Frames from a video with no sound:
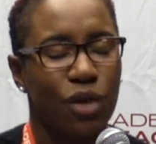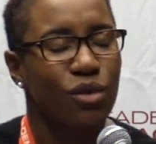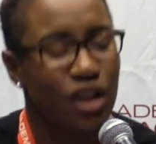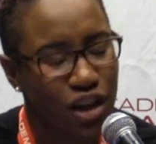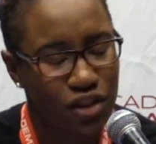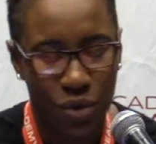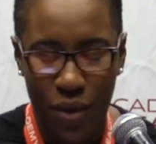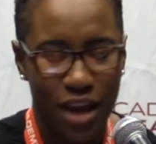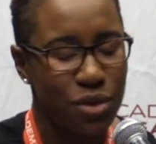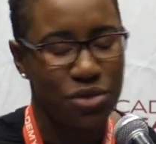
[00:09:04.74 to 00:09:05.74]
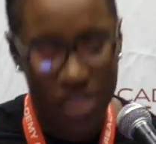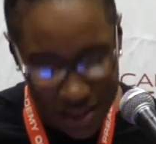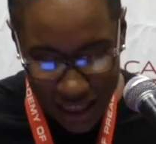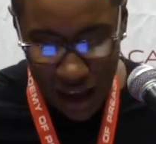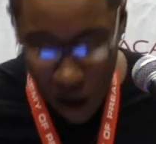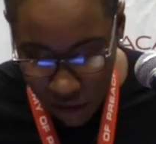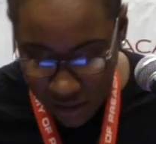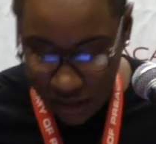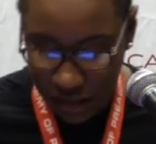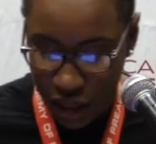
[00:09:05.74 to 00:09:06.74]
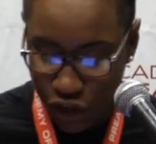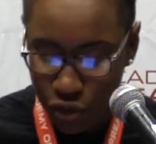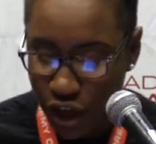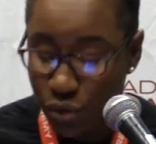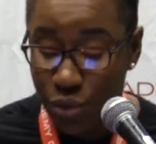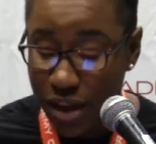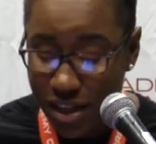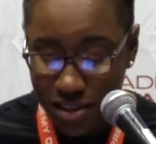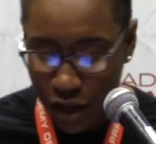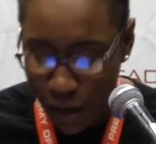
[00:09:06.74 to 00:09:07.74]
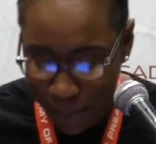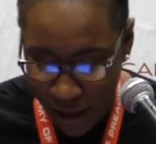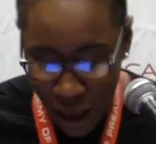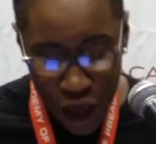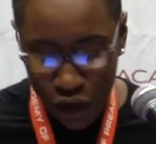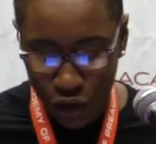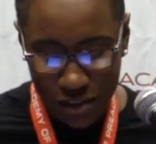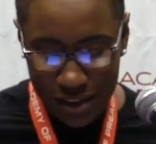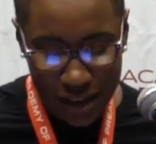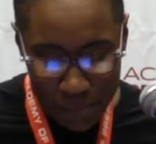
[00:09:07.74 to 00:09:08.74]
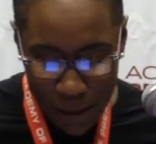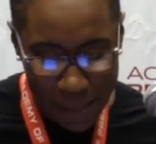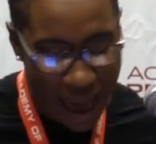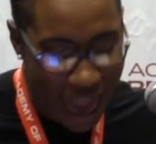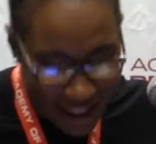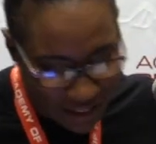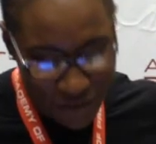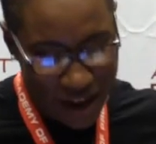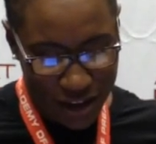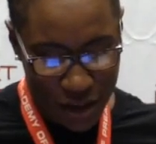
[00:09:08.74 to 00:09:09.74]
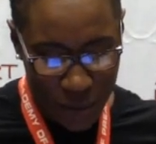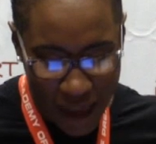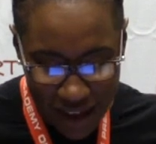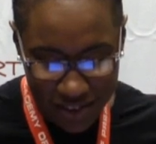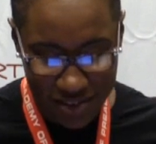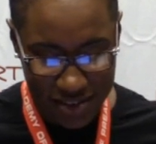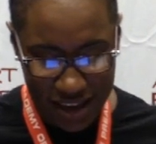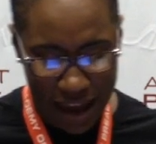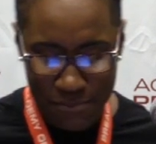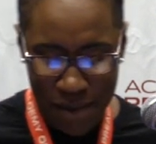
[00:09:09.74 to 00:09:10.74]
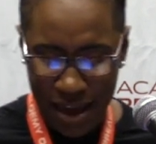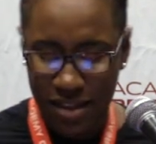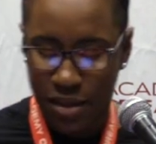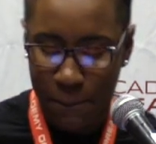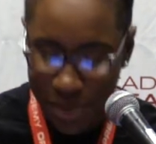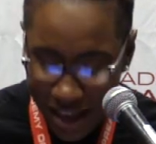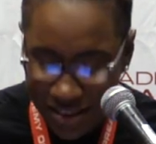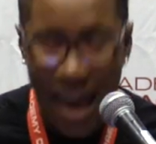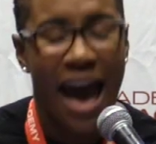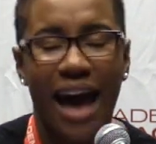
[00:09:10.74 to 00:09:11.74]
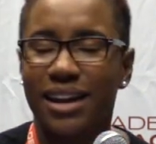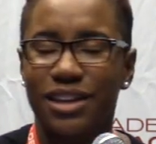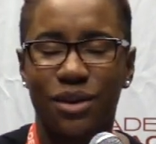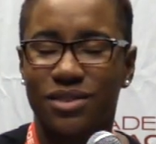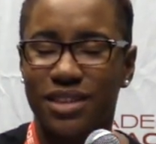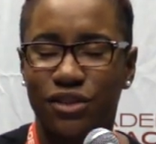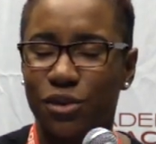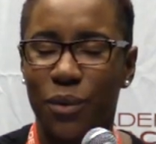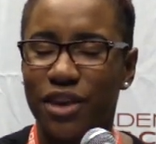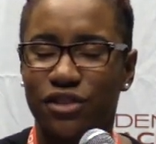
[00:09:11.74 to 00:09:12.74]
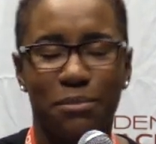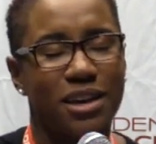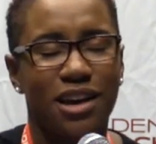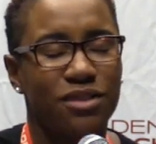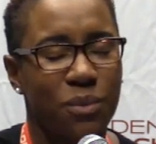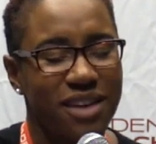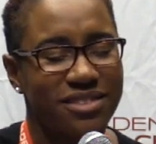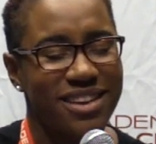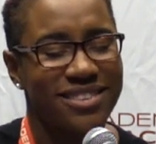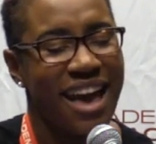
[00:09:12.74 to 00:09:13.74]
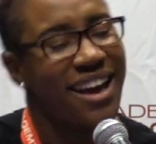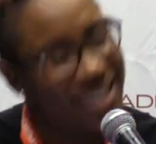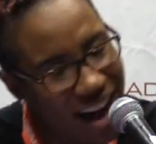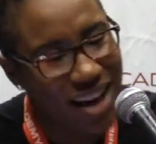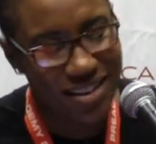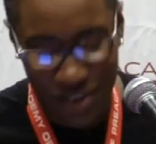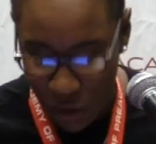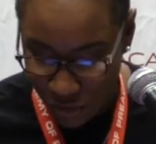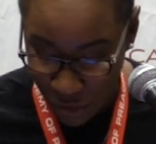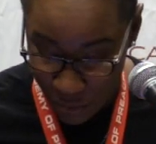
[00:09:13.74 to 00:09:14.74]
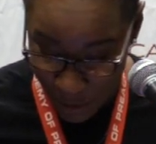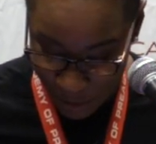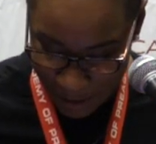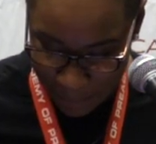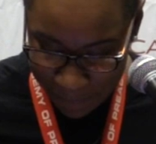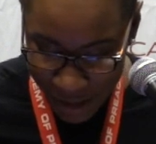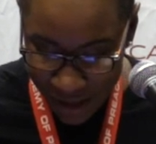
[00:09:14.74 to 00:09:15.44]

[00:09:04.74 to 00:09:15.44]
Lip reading: don't look the way you think they ought to look, you can reinterpret your dilemma by activating your agency and making the best out of your situation. Because watch this, God is also working.